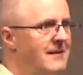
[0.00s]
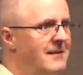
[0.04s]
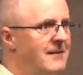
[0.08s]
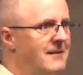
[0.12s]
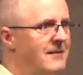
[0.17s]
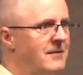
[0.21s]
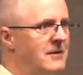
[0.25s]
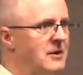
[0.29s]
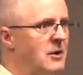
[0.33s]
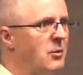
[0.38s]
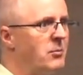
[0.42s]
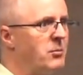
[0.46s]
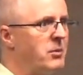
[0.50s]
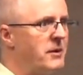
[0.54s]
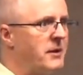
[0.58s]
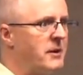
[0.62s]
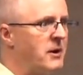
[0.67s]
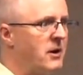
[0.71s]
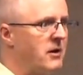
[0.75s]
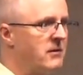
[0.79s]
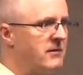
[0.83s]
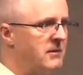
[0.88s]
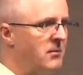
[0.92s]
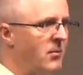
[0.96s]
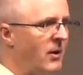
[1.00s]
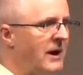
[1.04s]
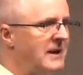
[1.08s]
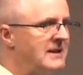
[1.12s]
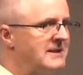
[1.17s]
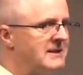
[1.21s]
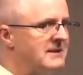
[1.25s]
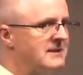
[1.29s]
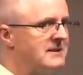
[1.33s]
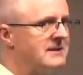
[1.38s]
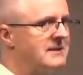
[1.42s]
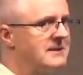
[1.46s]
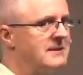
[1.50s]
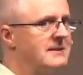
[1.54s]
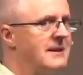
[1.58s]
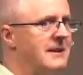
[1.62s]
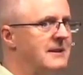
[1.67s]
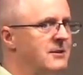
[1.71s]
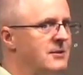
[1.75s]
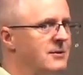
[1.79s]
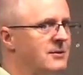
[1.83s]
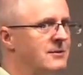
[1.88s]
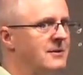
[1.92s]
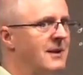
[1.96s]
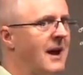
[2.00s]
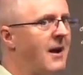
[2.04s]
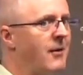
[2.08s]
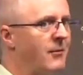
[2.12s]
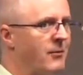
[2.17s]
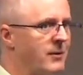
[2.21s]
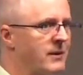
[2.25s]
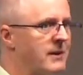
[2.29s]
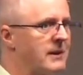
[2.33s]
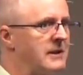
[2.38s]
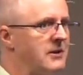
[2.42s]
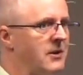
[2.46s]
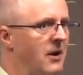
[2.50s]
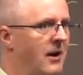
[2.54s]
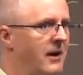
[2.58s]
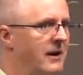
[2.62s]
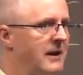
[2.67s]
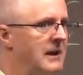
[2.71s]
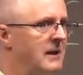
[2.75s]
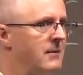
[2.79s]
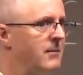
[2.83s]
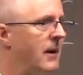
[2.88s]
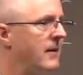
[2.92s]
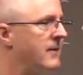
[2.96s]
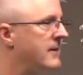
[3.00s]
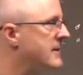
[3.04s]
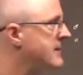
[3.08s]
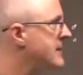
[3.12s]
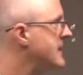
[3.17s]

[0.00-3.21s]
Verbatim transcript: If you don't put the curly braces, then you're not really talking about the